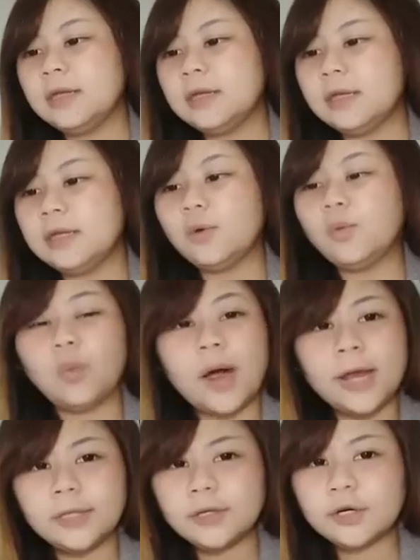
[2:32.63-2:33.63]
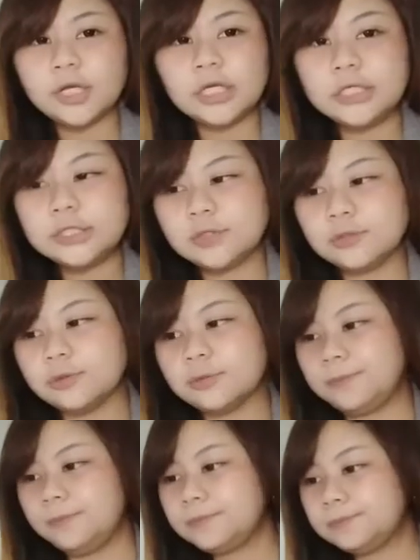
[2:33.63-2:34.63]
in a wider issue.
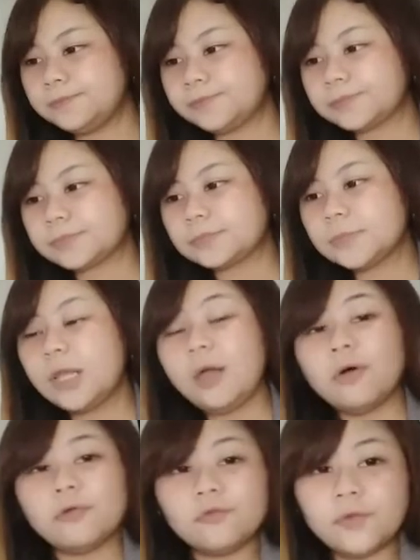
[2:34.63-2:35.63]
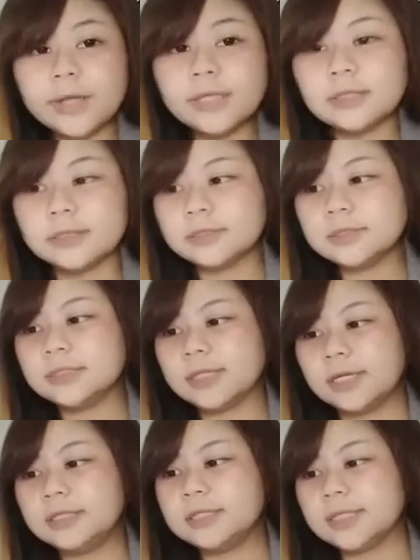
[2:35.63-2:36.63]
Frankel
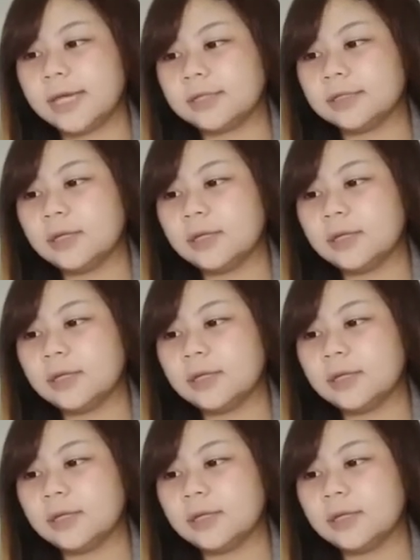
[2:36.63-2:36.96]
said that